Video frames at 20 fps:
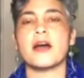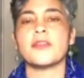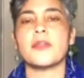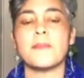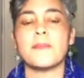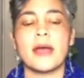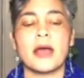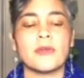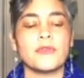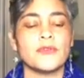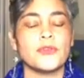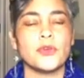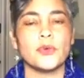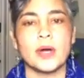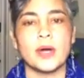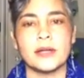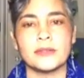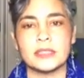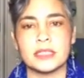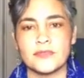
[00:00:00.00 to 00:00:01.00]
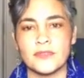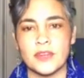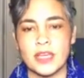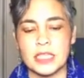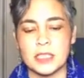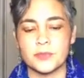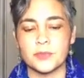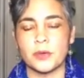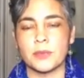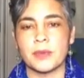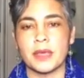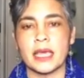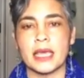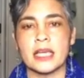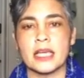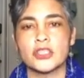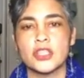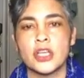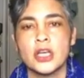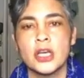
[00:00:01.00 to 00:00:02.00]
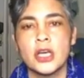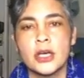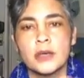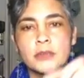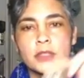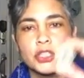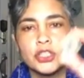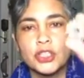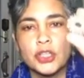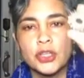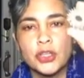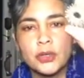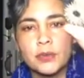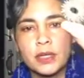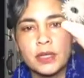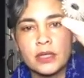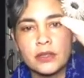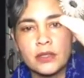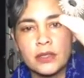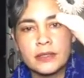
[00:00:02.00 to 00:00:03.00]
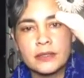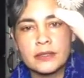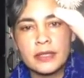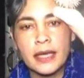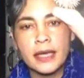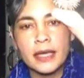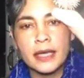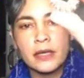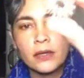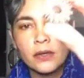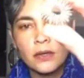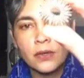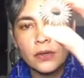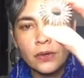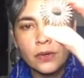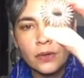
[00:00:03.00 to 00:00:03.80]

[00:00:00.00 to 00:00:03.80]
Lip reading: on the Mountain View Wellness Facebook page. I'm going to show you what it looks like.